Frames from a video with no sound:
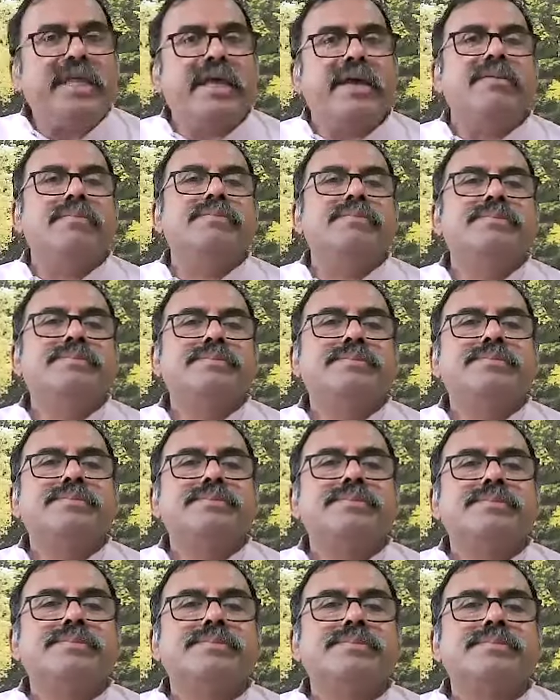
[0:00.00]
So,
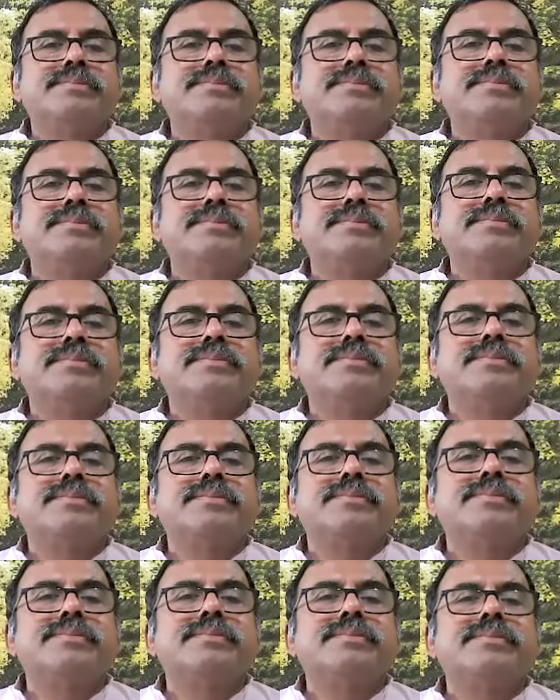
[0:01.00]

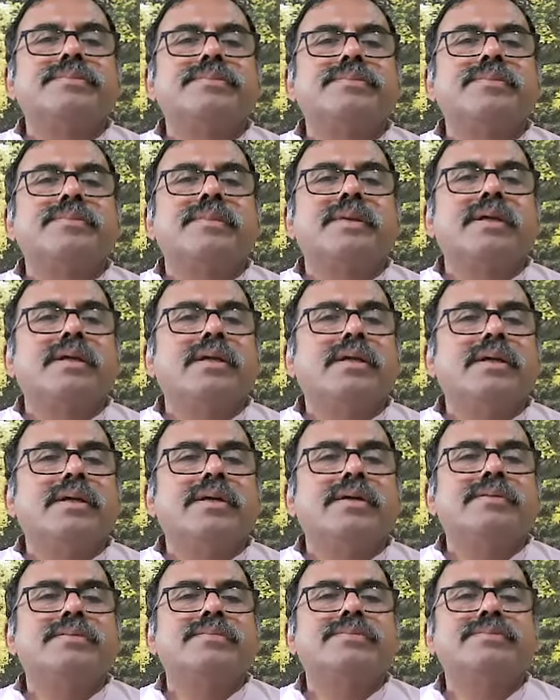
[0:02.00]
yes, it is not
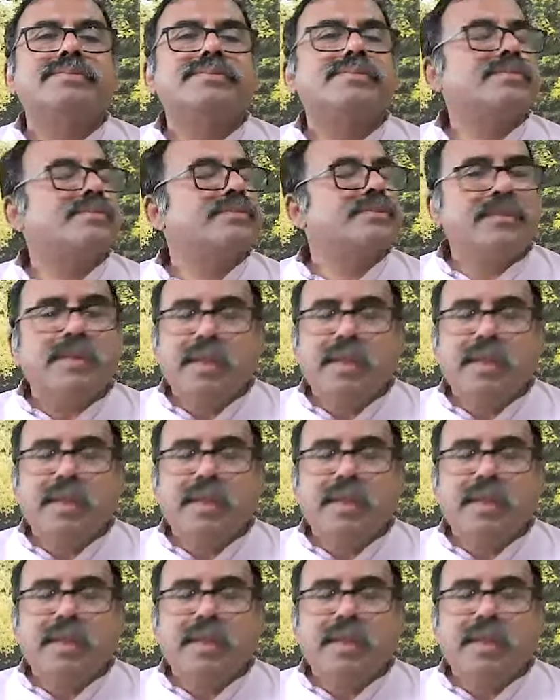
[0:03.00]
Shruti.